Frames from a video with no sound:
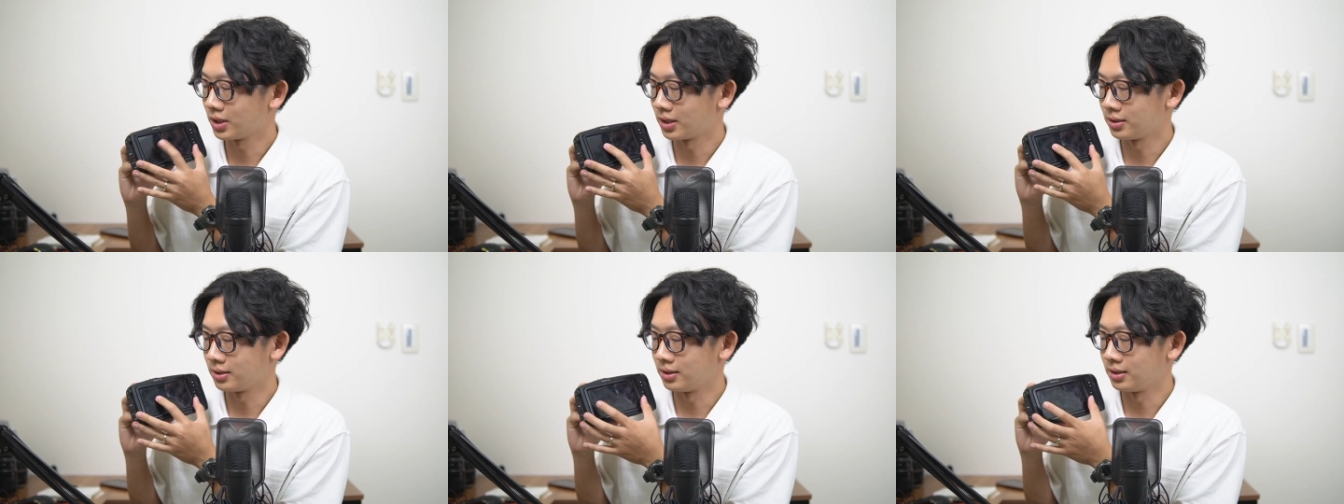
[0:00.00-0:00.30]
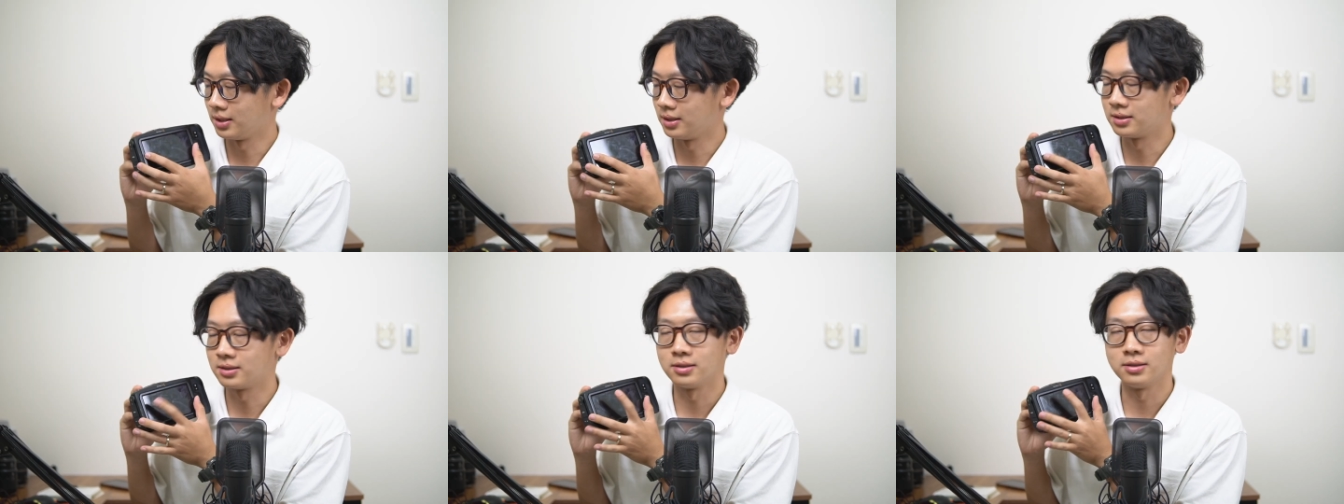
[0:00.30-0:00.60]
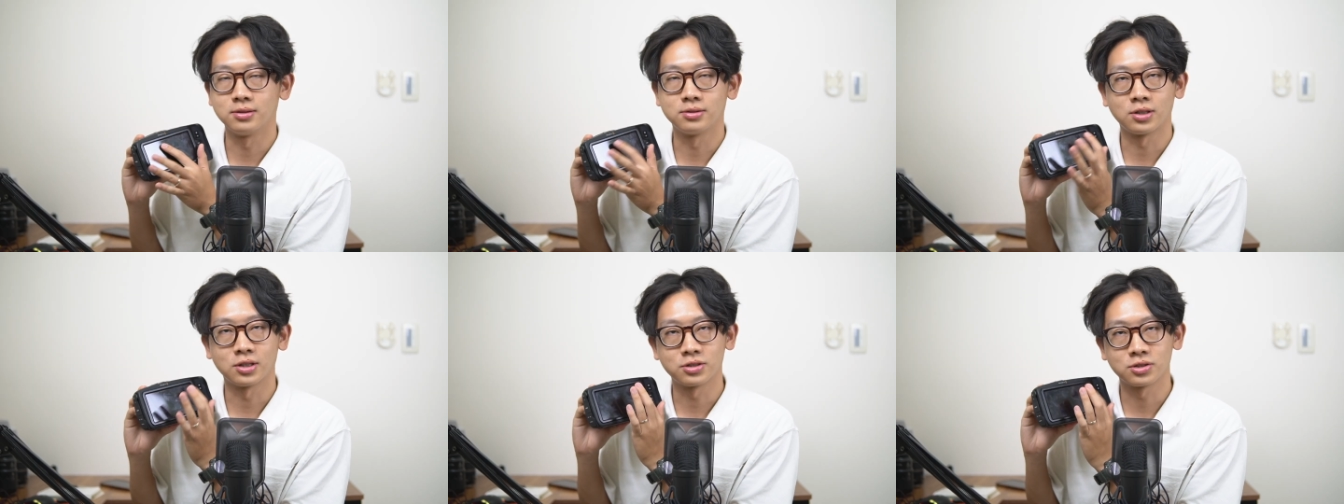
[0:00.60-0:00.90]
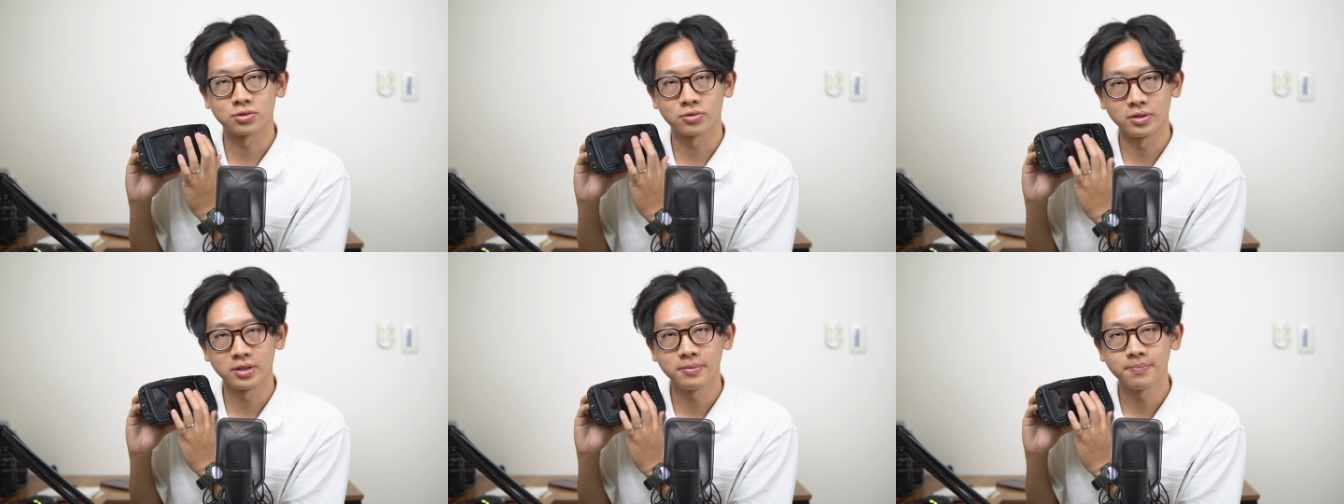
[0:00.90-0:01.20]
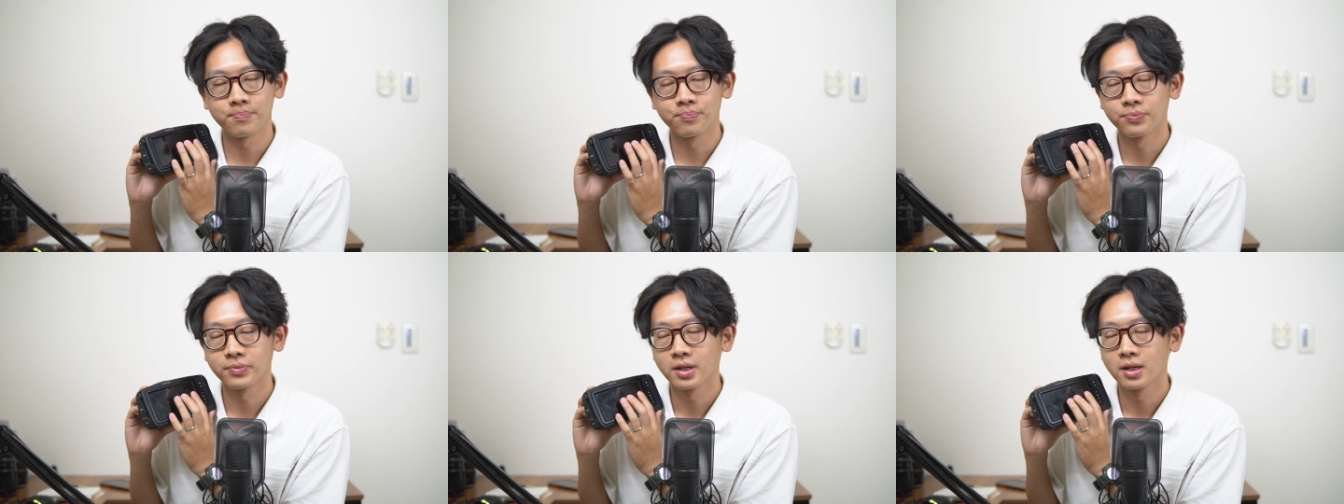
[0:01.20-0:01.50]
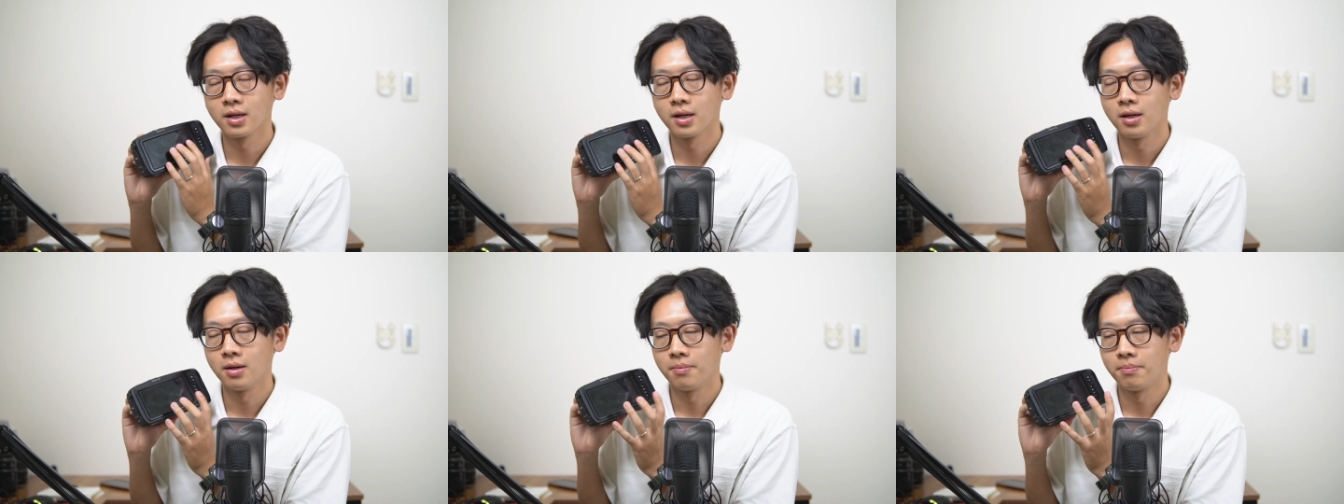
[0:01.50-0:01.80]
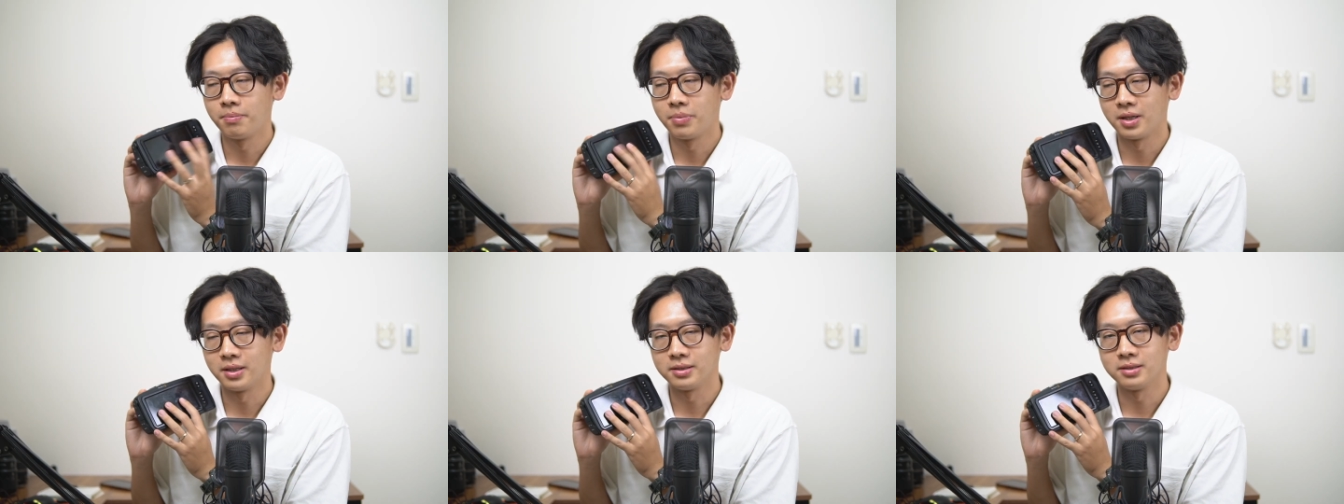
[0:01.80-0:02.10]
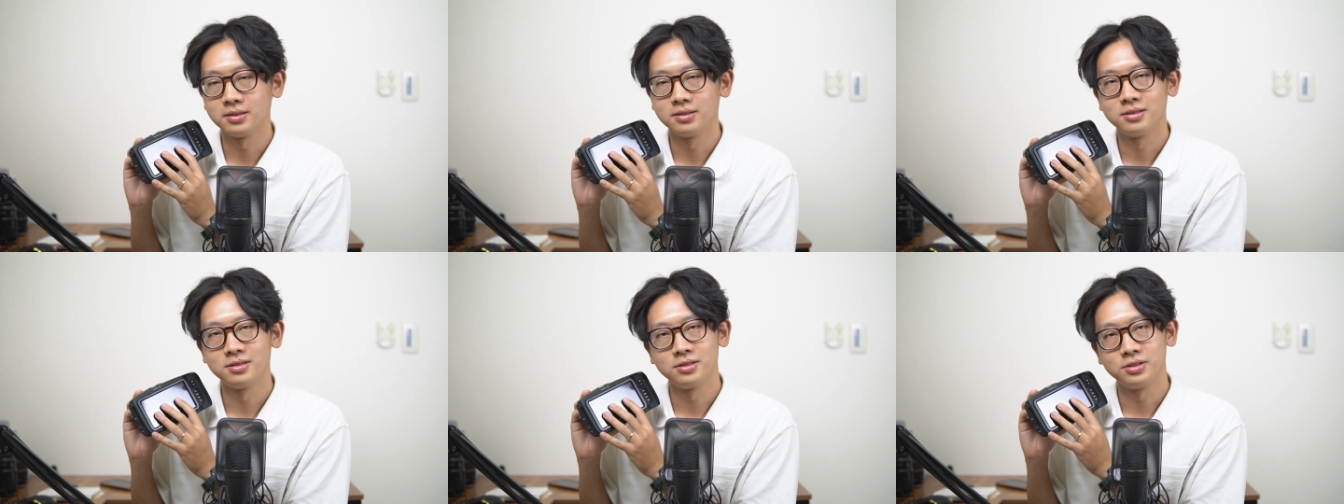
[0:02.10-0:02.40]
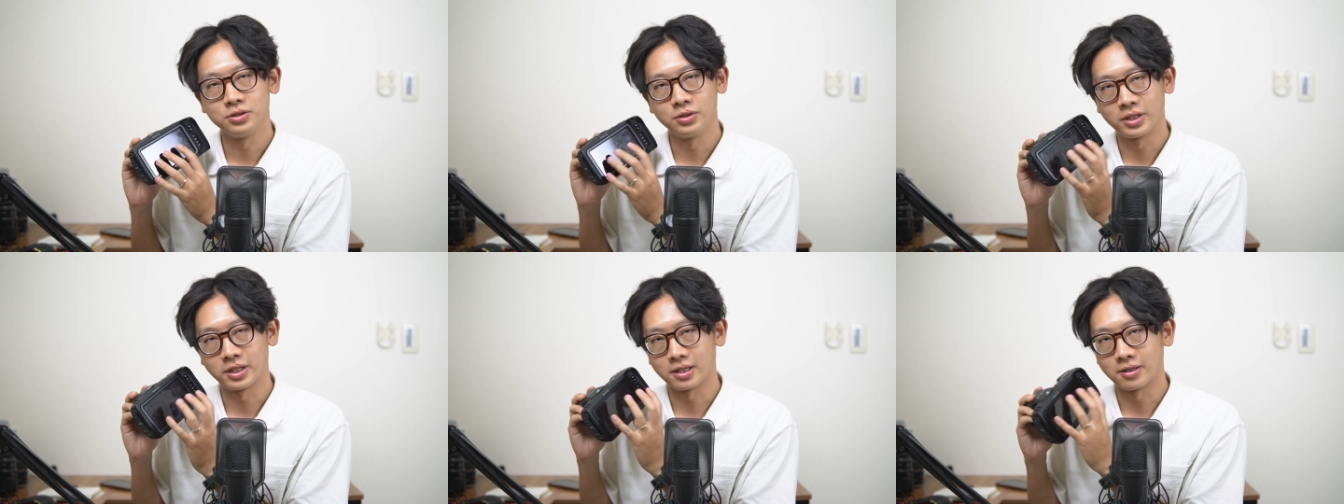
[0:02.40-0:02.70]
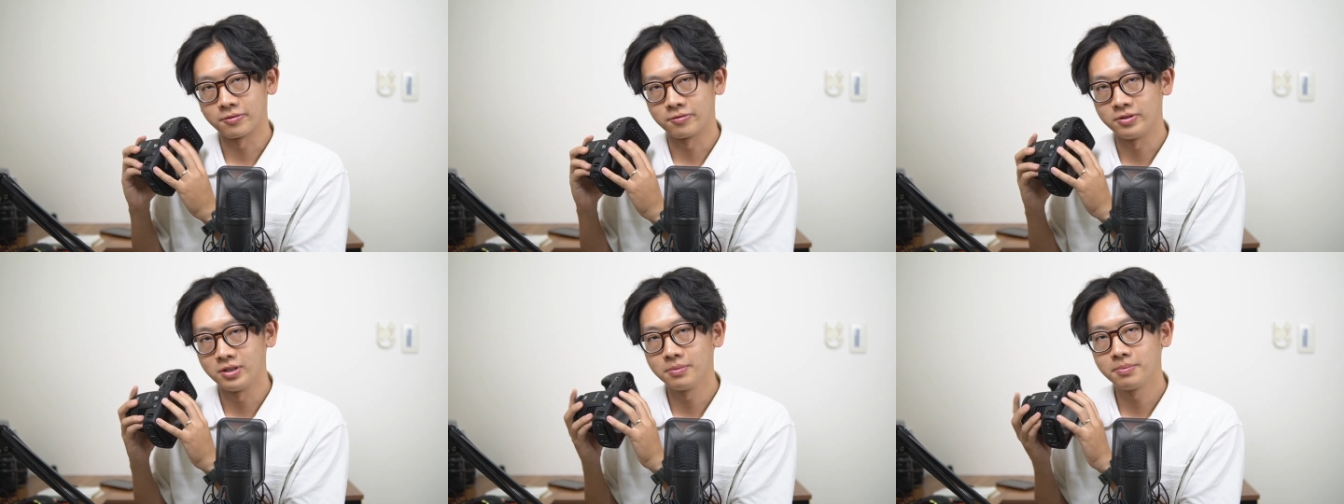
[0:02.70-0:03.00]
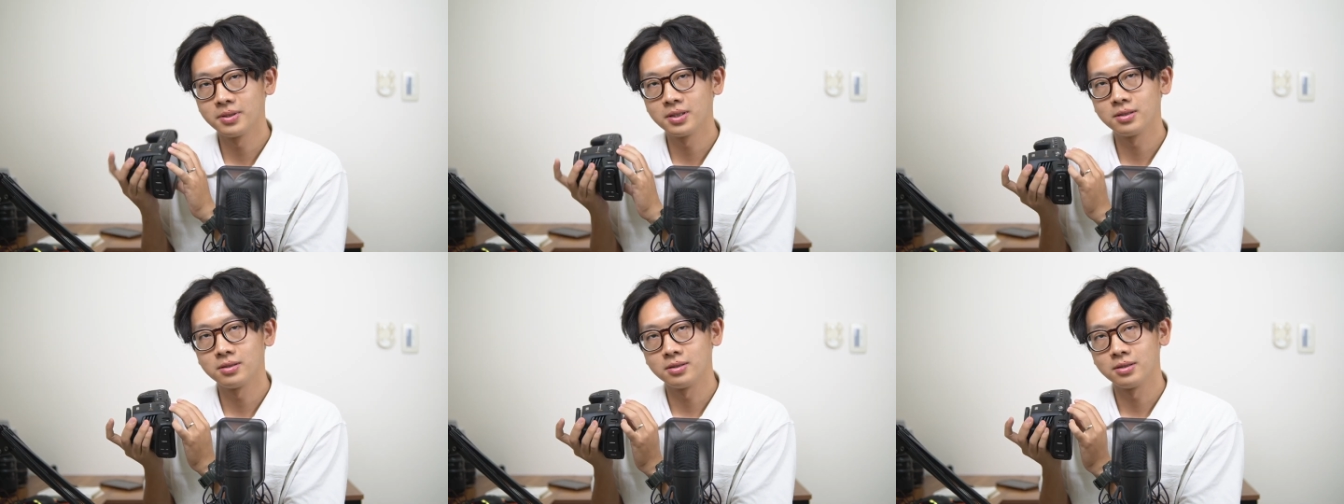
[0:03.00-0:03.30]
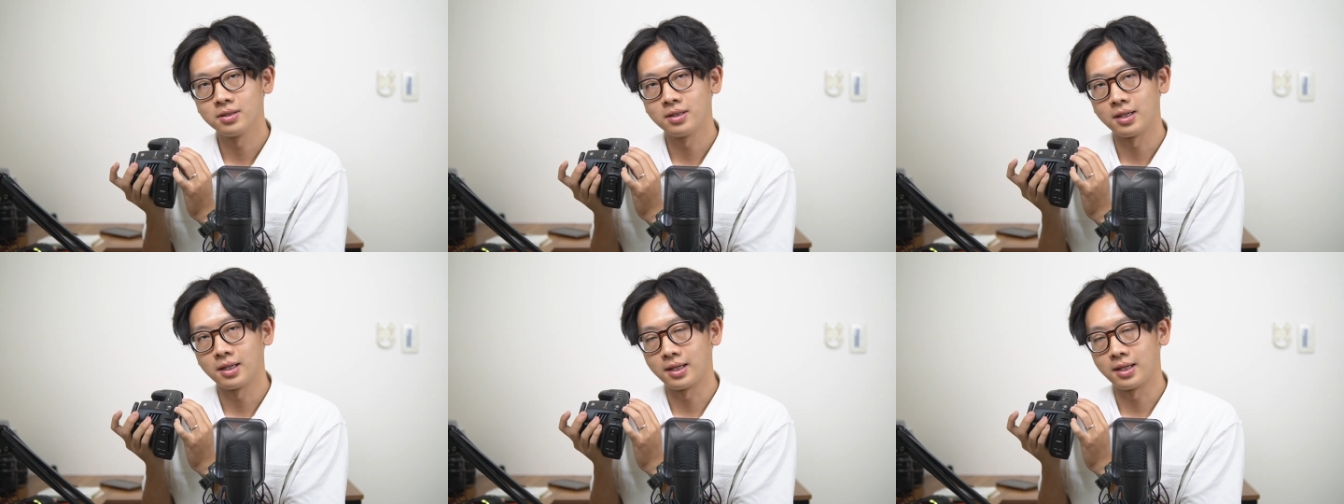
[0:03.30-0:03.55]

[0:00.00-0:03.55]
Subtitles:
and it's a touch screen, but you cannot flip it,